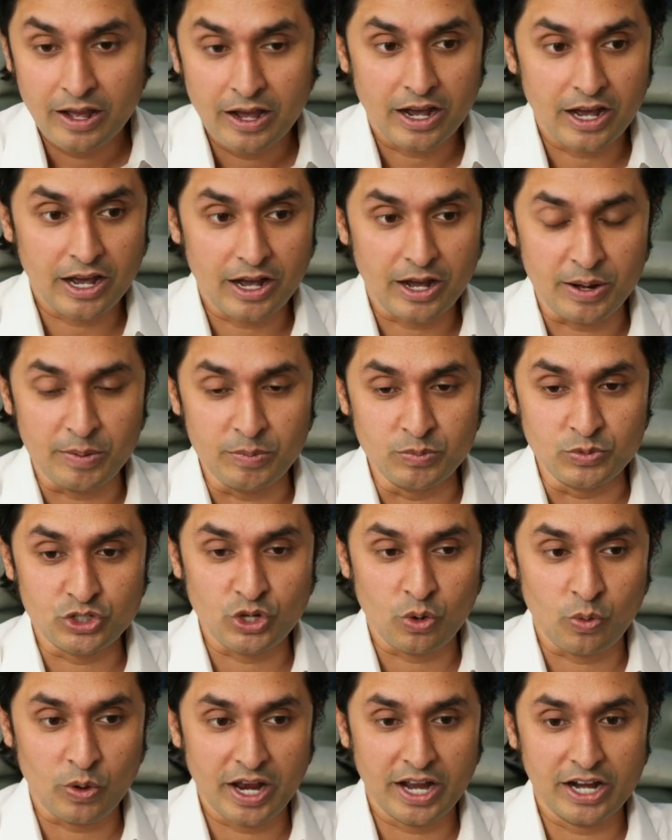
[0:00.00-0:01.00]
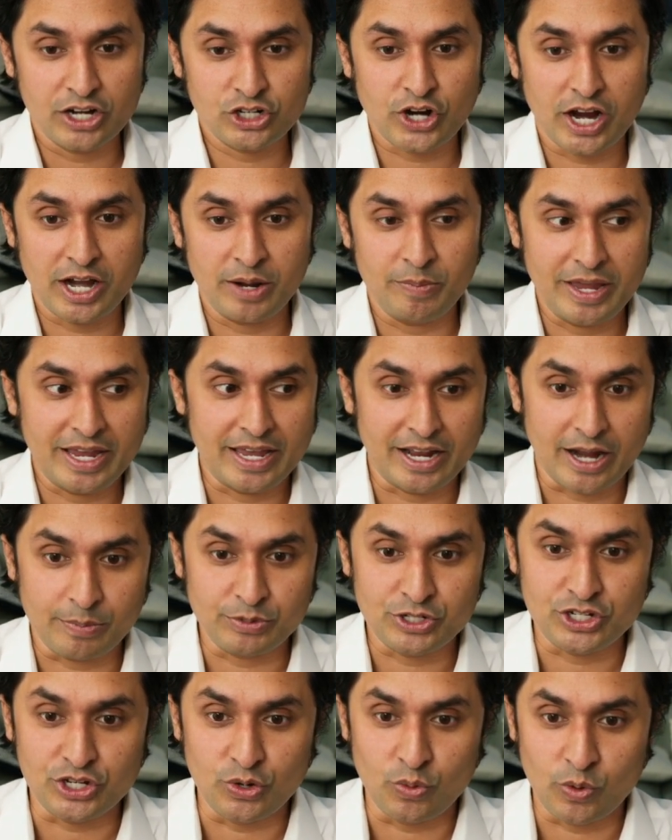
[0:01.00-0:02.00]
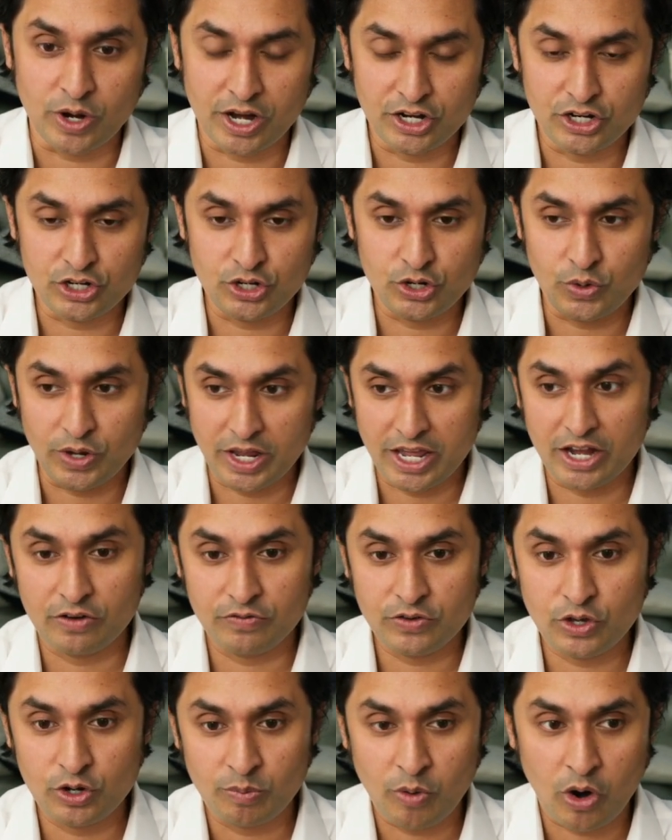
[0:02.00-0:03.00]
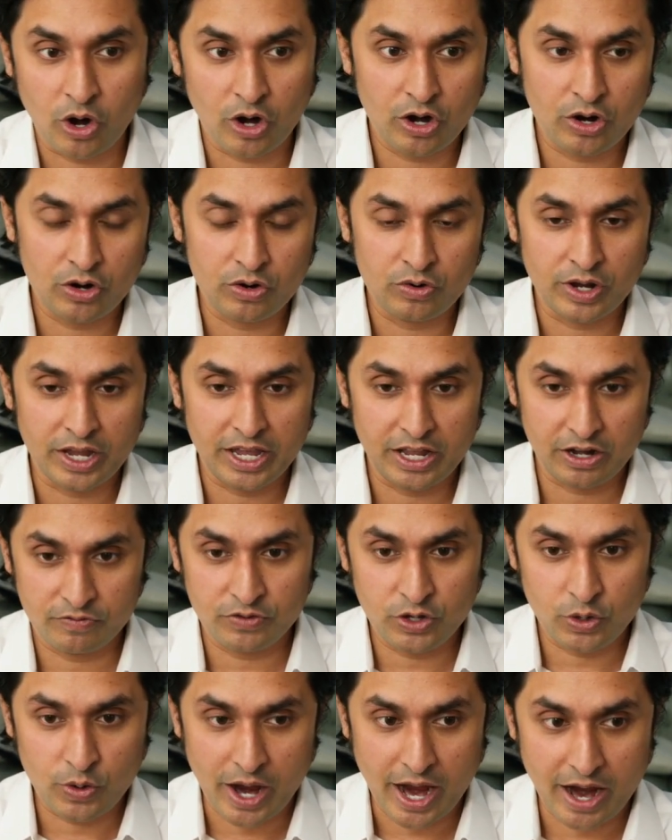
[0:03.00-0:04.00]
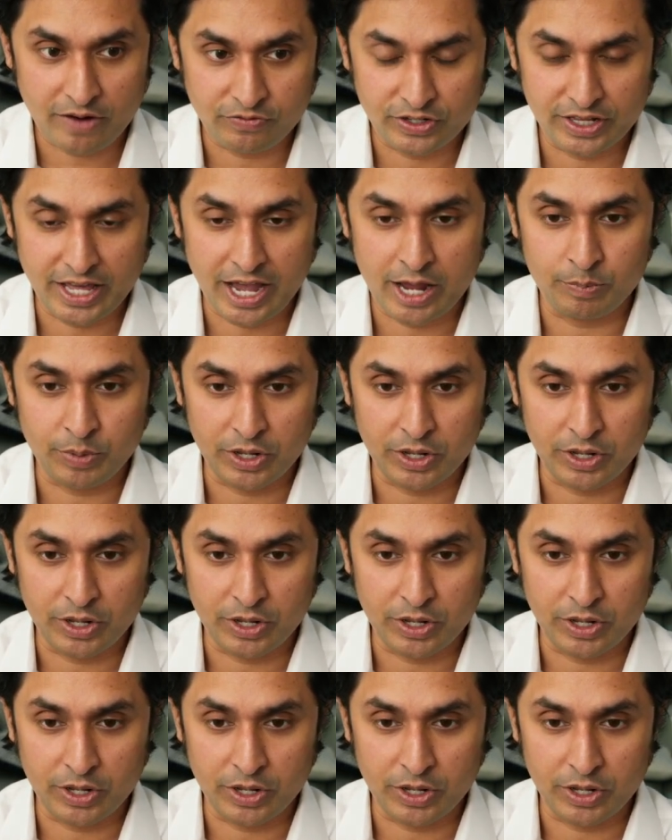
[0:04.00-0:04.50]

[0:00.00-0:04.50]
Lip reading: So we're going to try to make it up to you. We're going to do an interview tomorrow, interview after that.